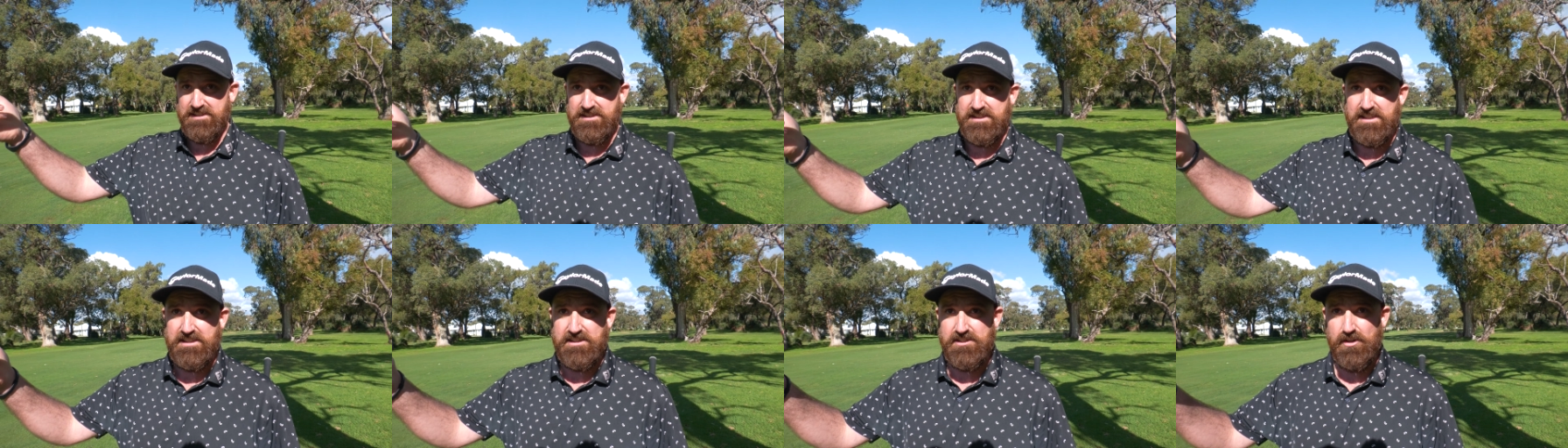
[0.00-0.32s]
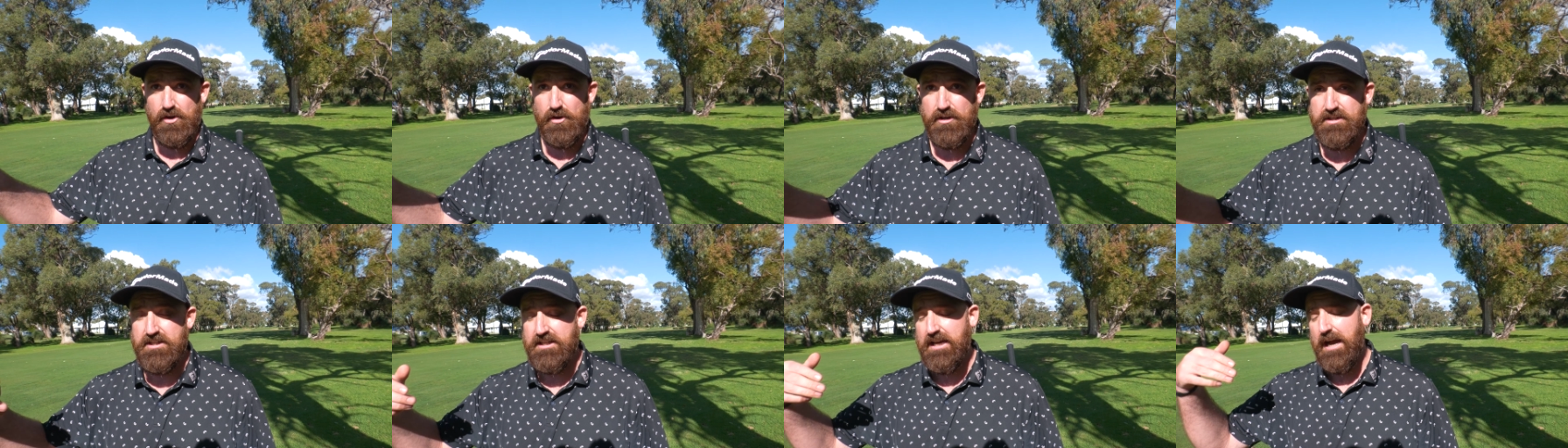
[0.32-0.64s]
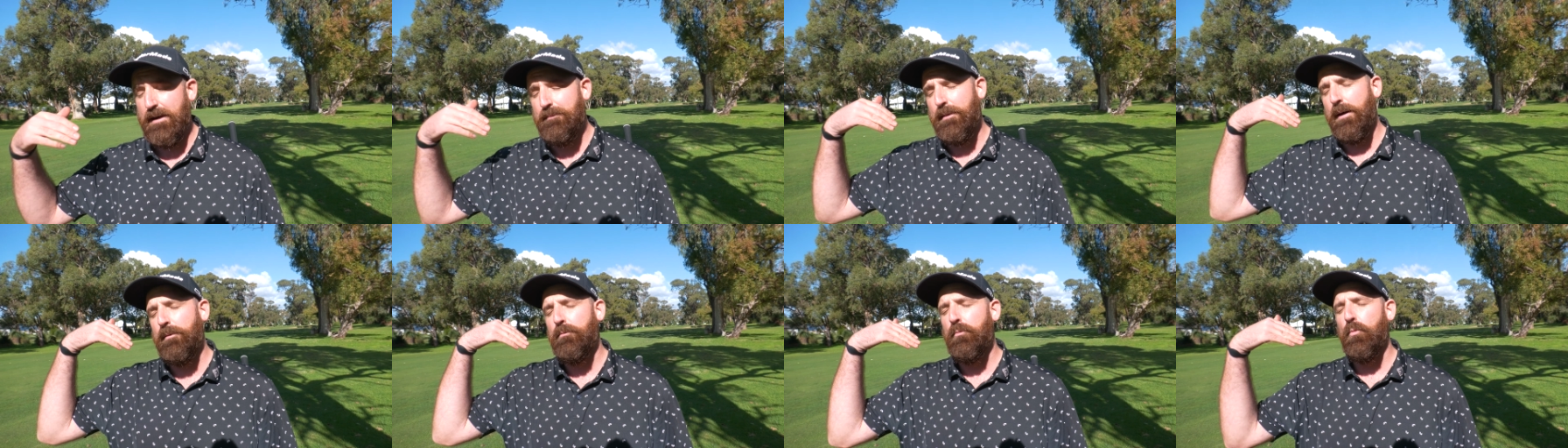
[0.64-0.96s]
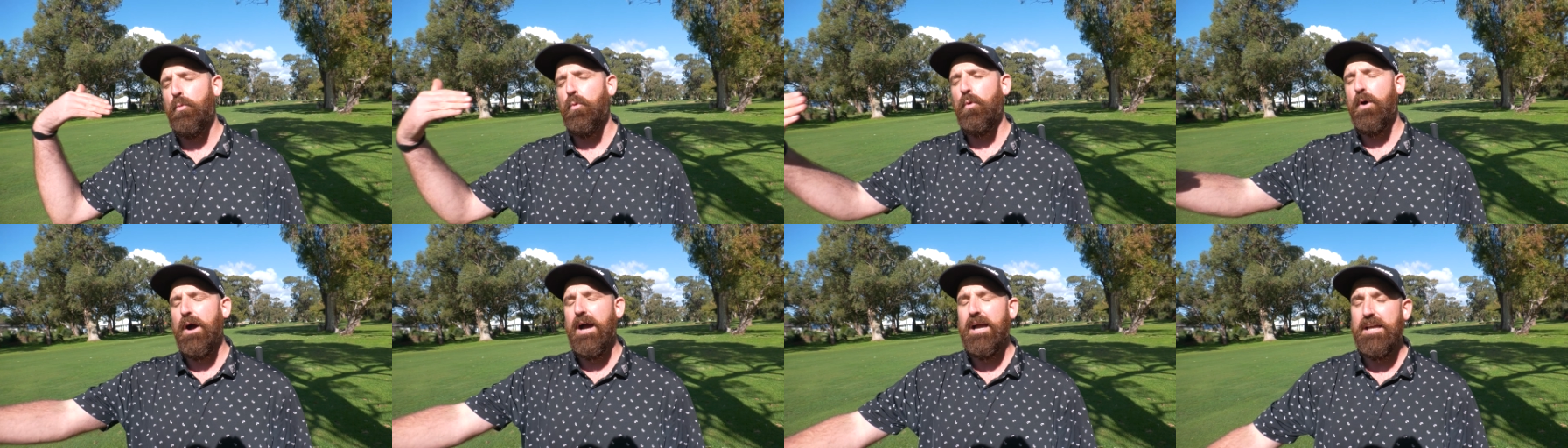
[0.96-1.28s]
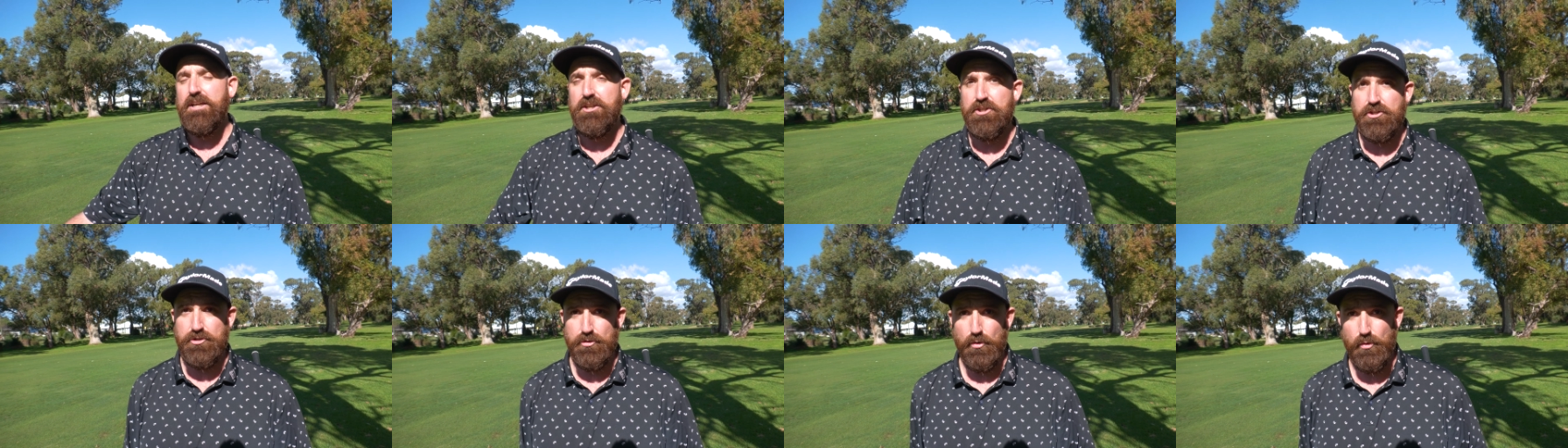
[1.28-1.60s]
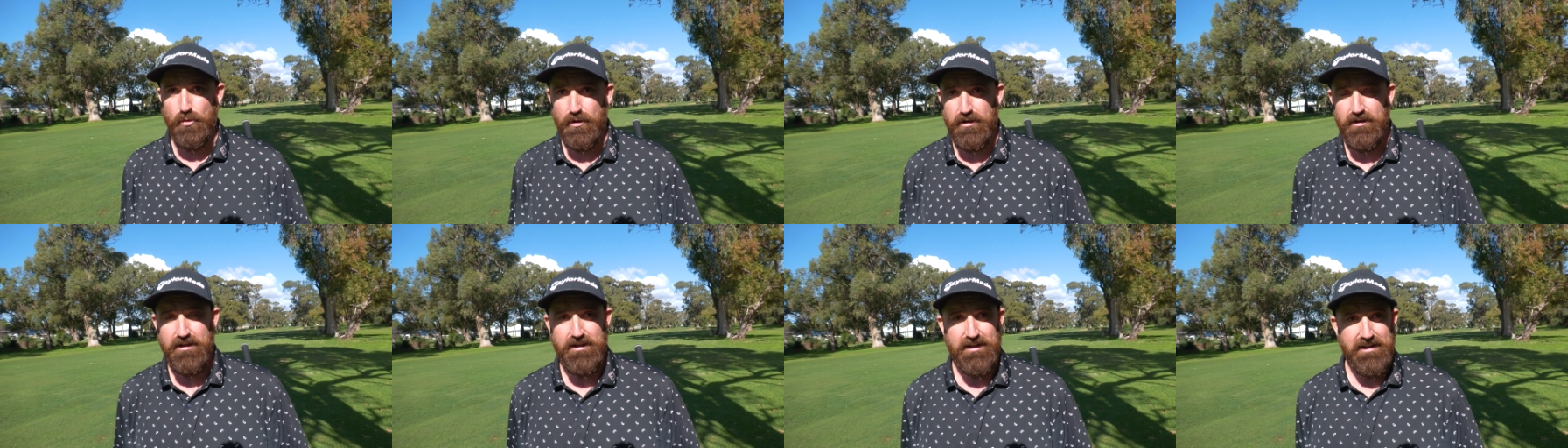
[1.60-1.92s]
a 6-iron, you come up way
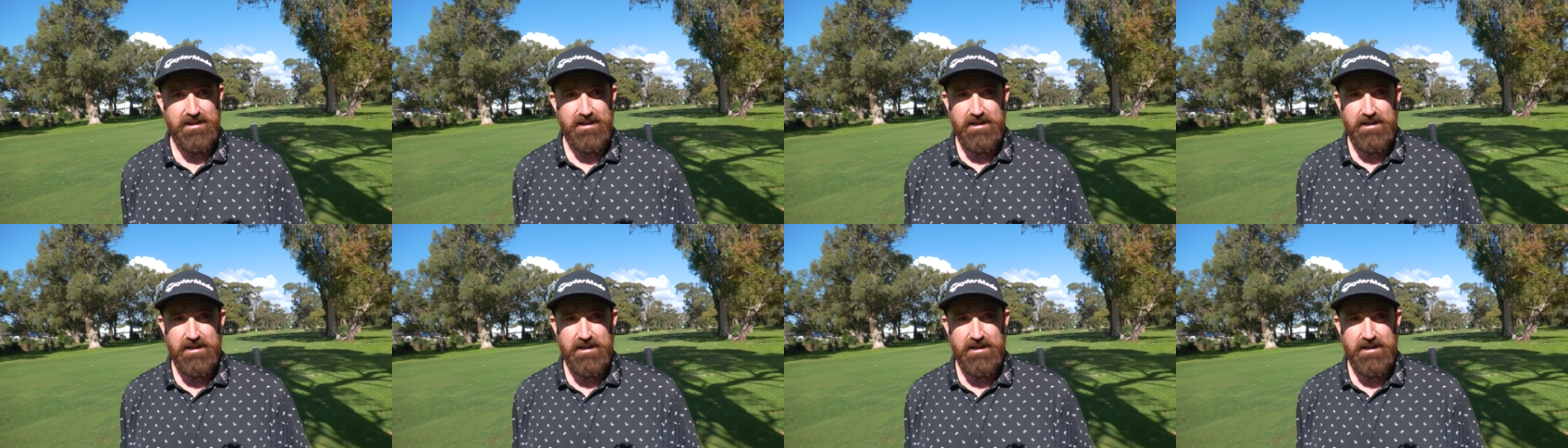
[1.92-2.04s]
short.